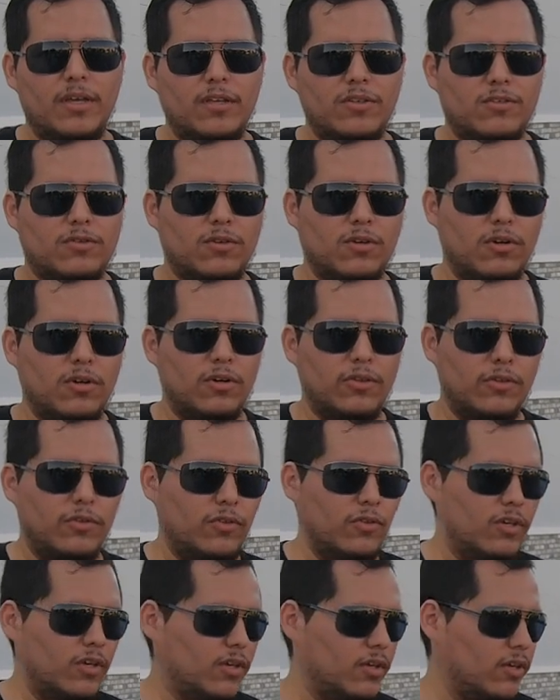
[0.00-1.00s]
So
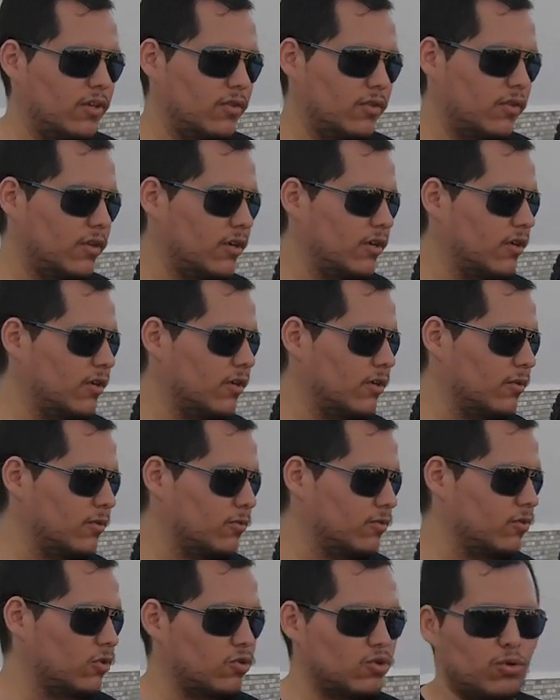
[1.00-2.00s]
they're
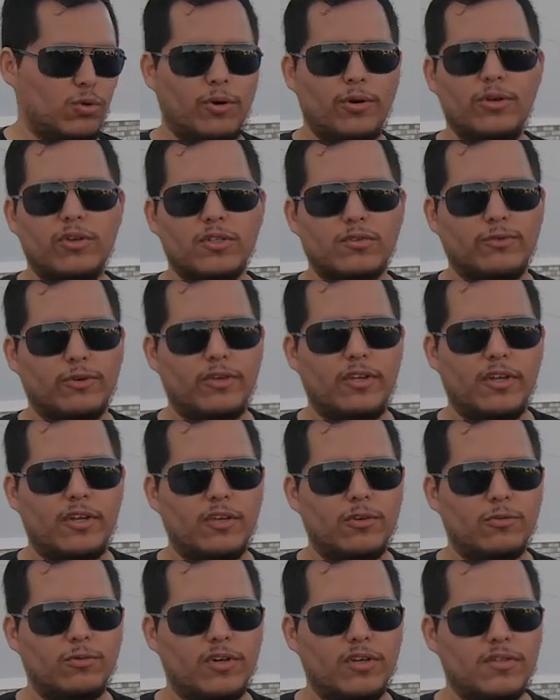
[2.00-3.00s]
notorious for
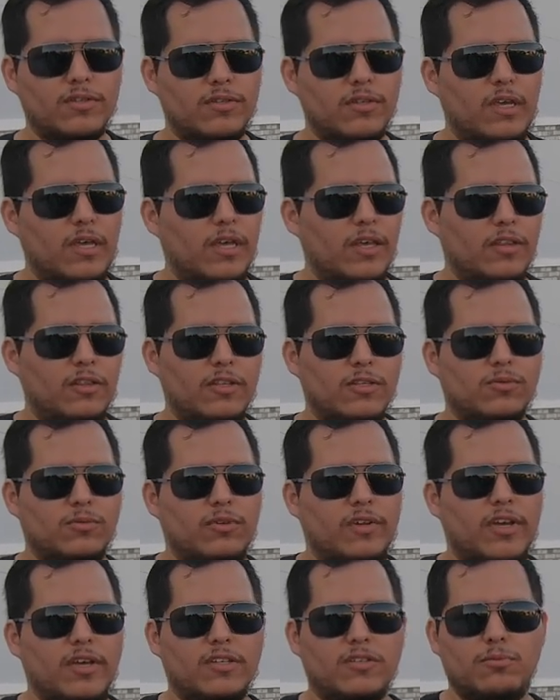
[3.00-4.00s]
getting rust. This
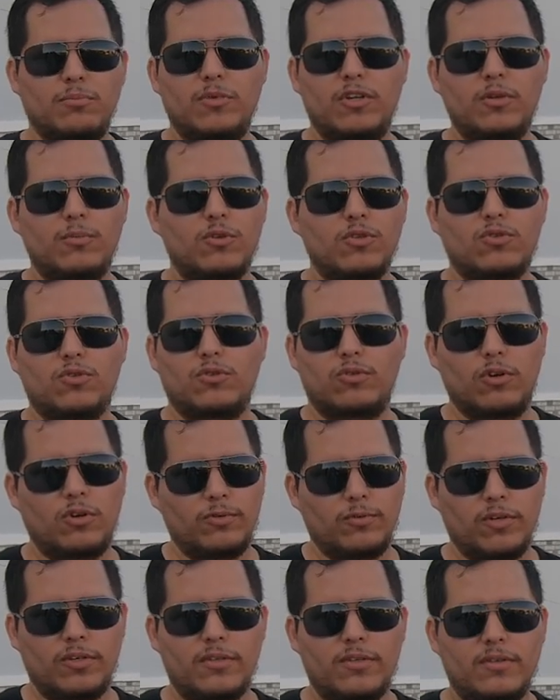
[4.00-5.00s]
one has minimal to no
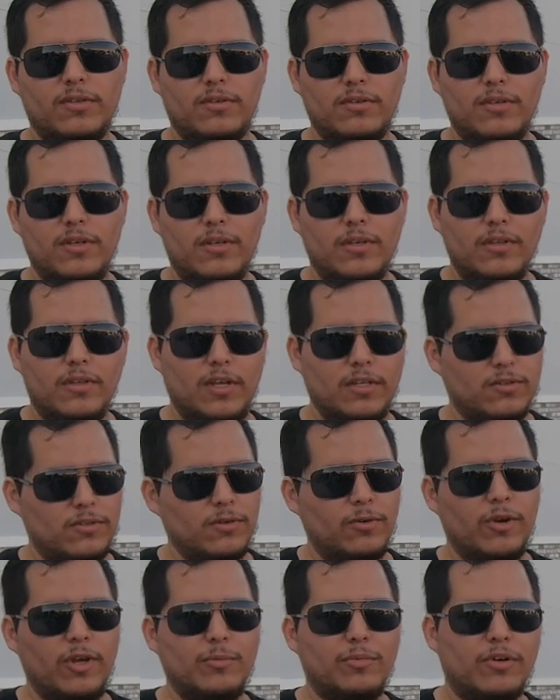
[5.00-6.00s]
rust. That's
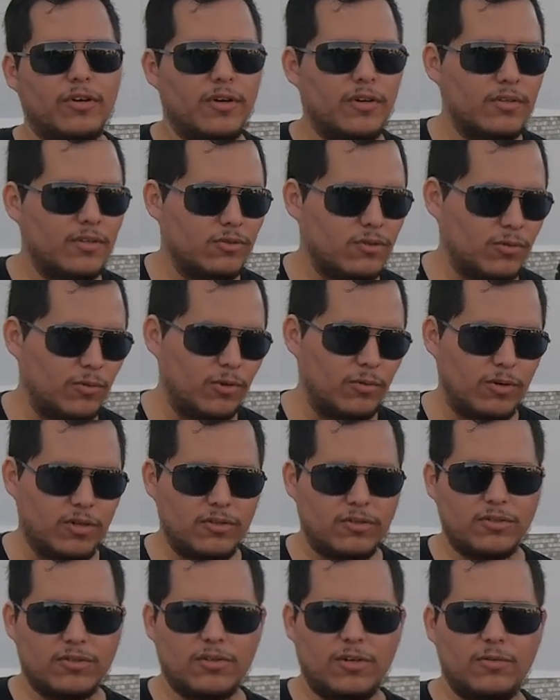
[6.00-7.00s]
the great part. So we
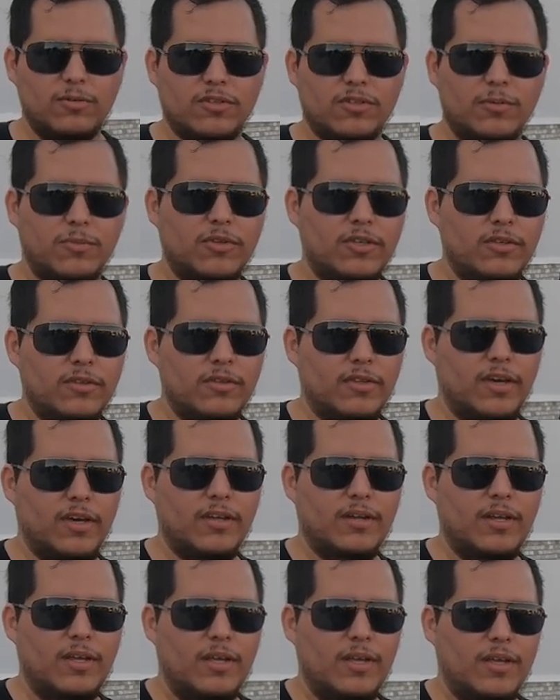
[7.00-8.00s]
wanted to start with something
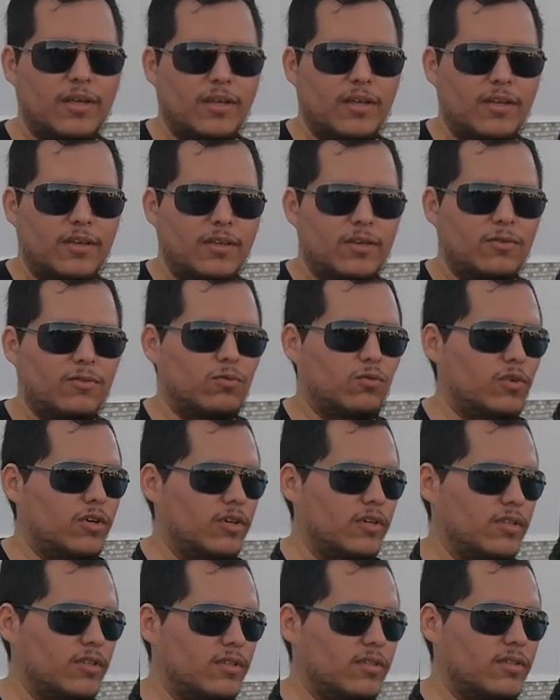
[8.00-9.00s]
that
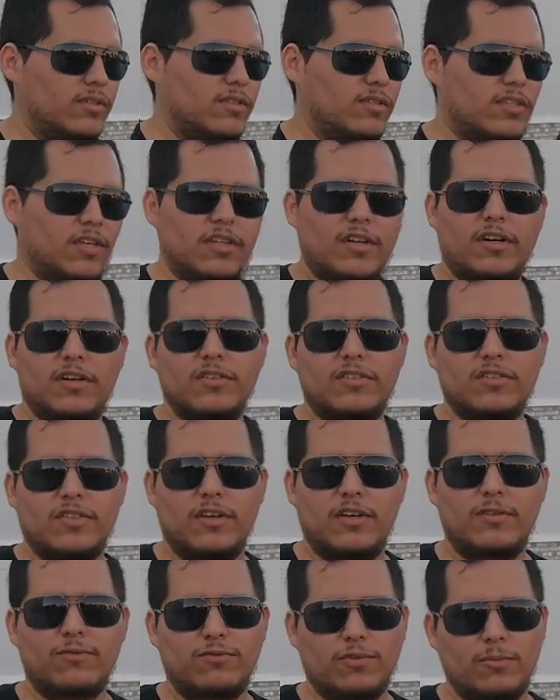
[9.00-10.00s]
was 10 out of
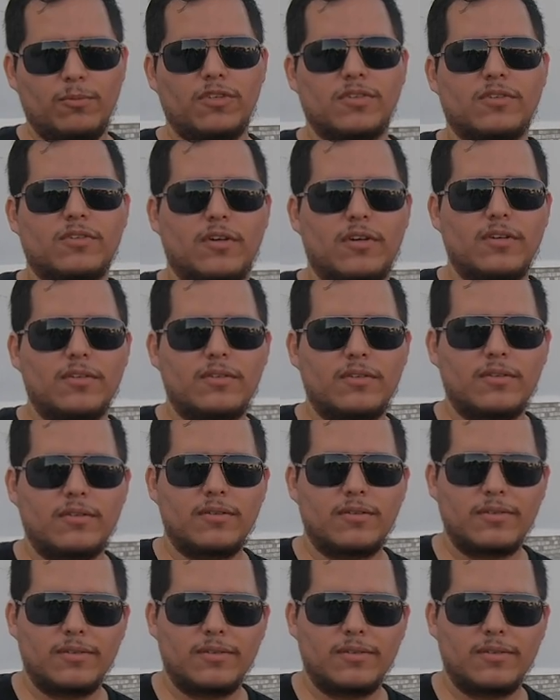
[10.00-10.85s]
10 from the start.